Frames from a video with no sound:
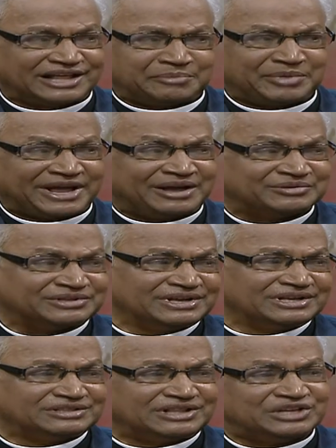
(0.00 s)
And that
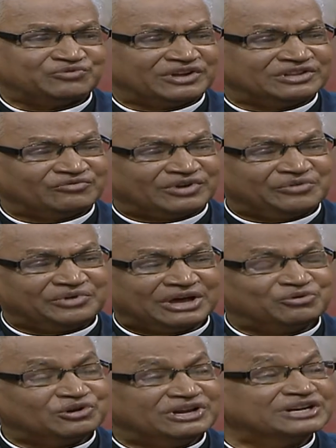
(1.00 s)
perhaps that is what, what we
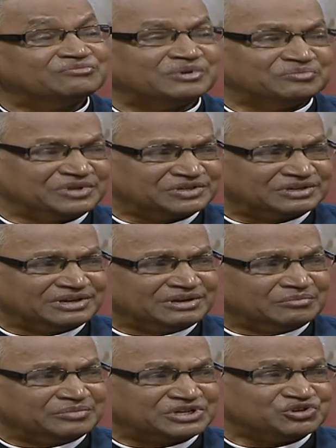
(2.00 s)
have to learn from this
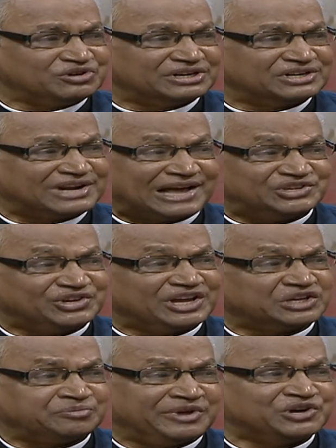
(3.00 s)
particular
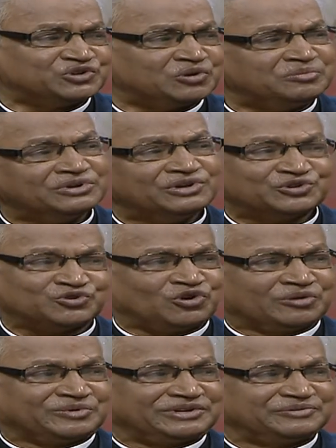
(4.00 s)
tragic experience of
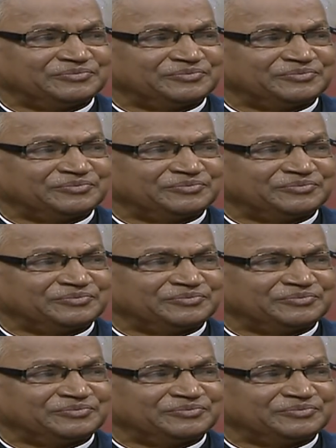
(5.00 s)
Solomon.